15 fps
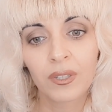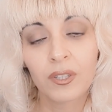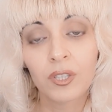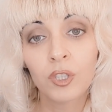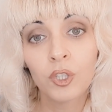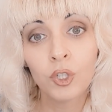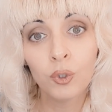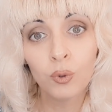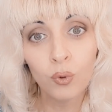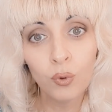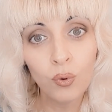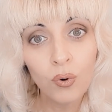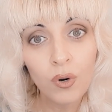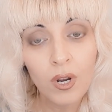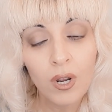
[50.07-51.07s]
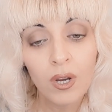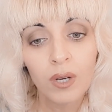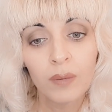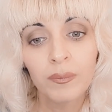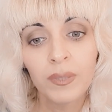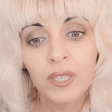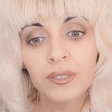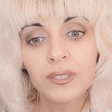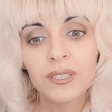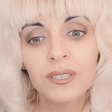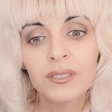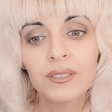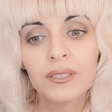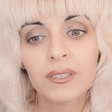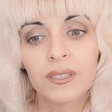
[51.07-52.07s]
new
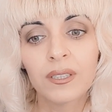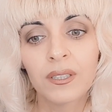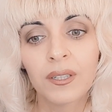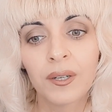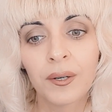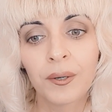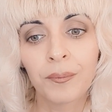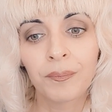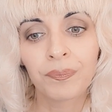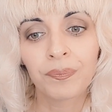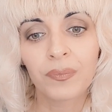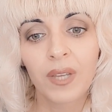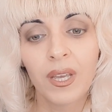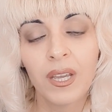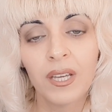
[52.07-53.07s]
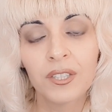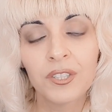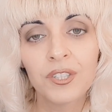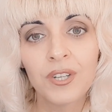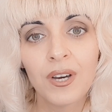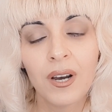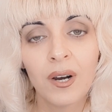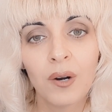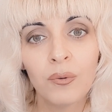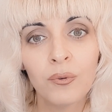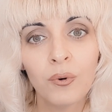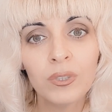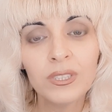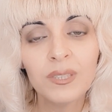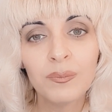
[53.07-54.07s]
buildings, and of
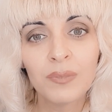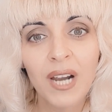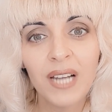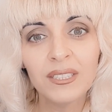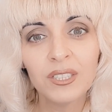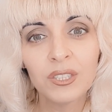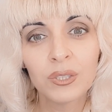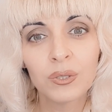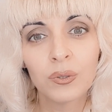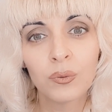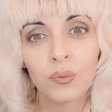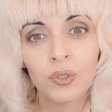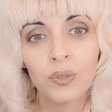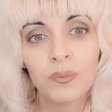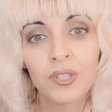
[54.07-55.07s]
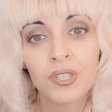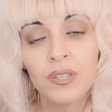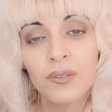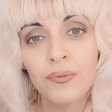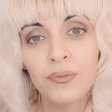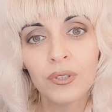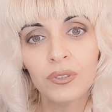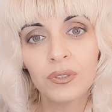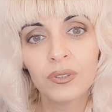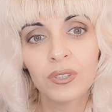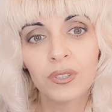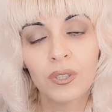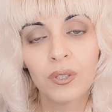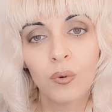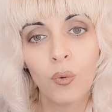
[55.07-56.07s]
course the prices will be different.
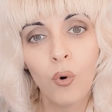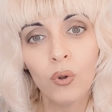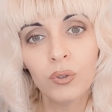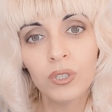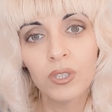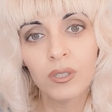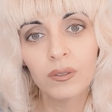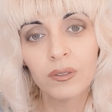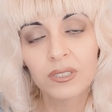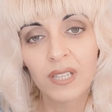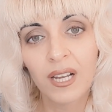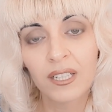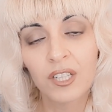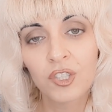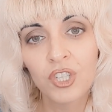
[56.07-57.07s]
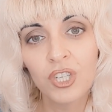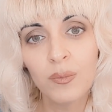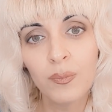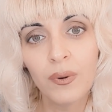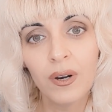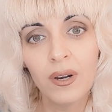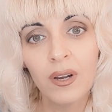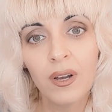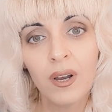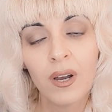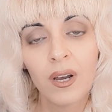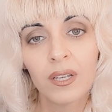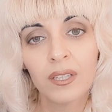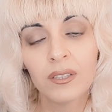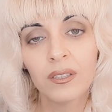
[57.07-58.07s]
In the older, slightly cheaper.
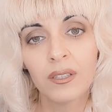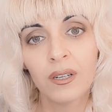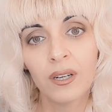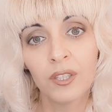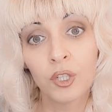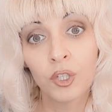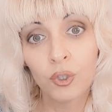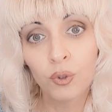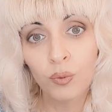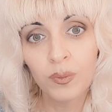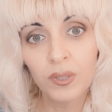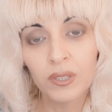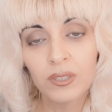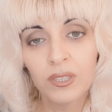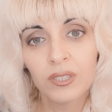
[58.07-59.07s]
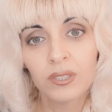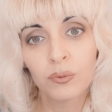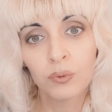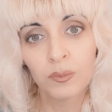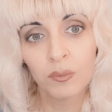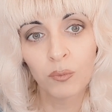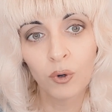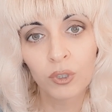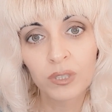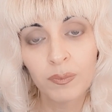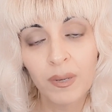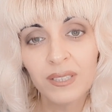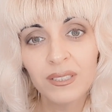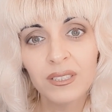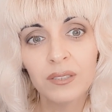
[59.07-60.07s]
In the new buildings will be more
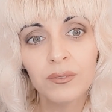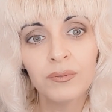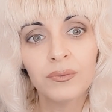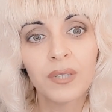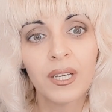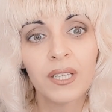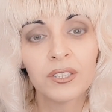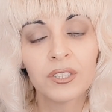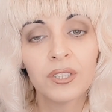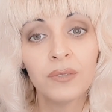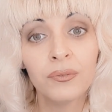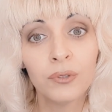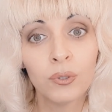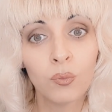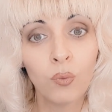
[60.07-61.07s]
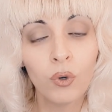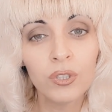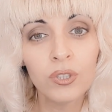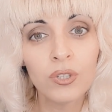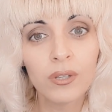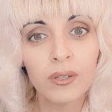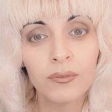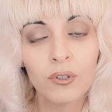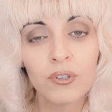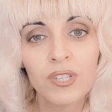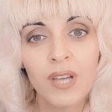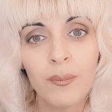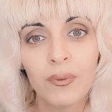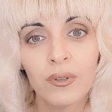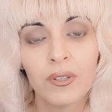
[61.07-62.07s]
expensive. And if you want, for
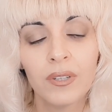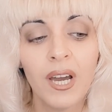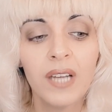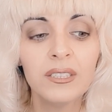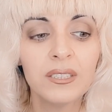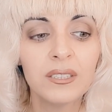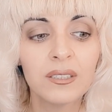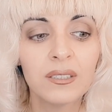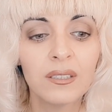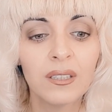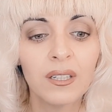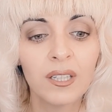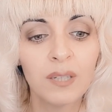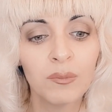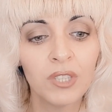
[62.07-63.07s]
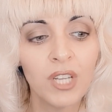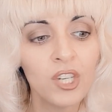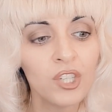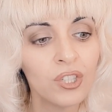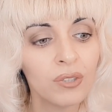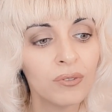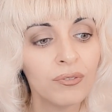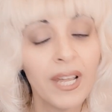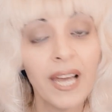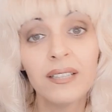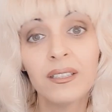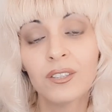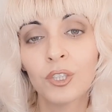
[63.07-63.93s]
example, a nice accommodation, a flat in